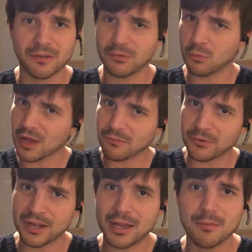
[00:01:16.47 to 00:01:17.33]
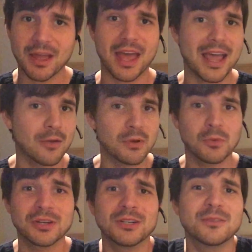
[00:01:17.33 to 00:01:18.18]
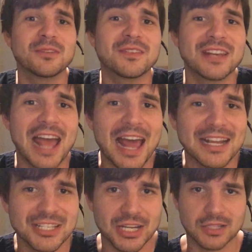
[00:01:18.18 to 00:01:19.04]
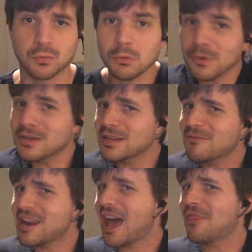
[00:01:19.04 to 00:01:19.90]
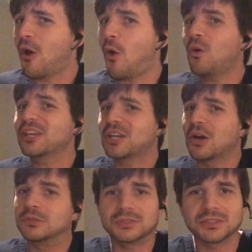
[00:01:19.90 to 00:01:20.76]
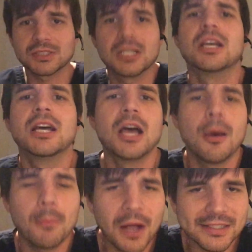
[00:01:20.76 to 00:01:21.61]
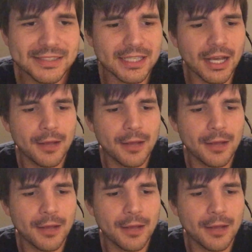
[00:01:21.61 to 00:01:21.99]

If it wasn't for him, hey, we wouldn't have even had a chance. We wouldn't even have the Holy Ghost. But,